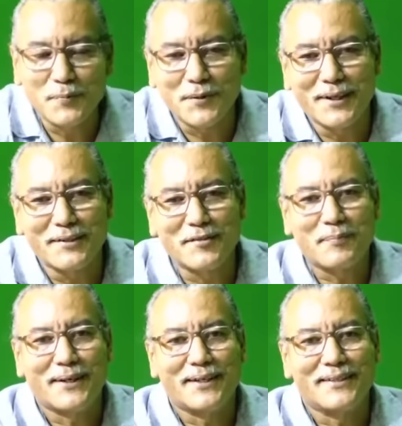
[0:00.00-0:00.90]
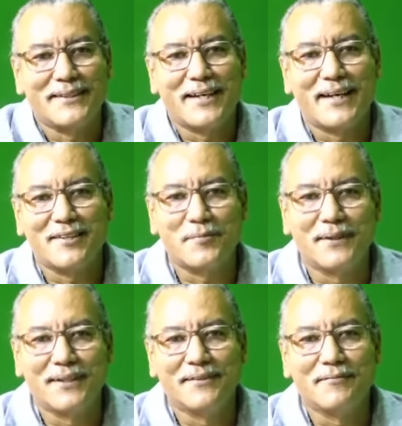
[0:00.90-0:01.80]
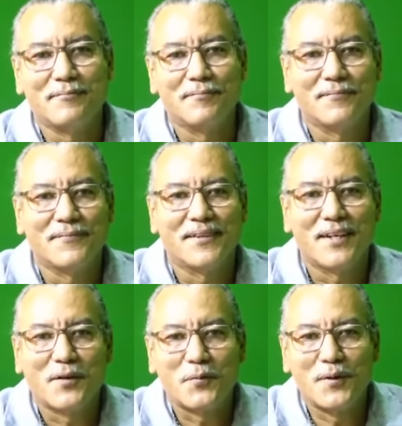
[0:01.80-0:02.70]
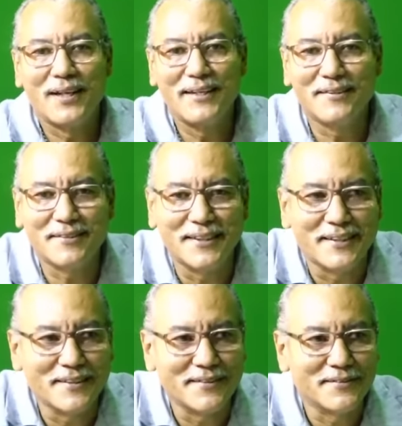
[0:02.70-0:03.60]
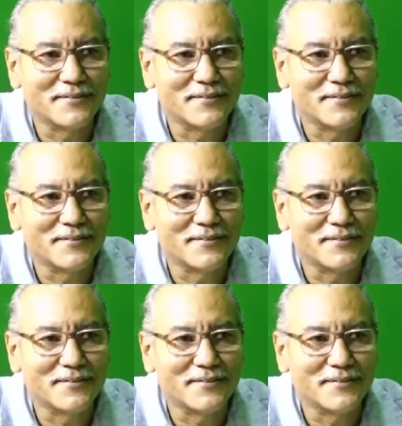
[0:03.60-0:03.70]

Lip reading: Progressive Party has been releasing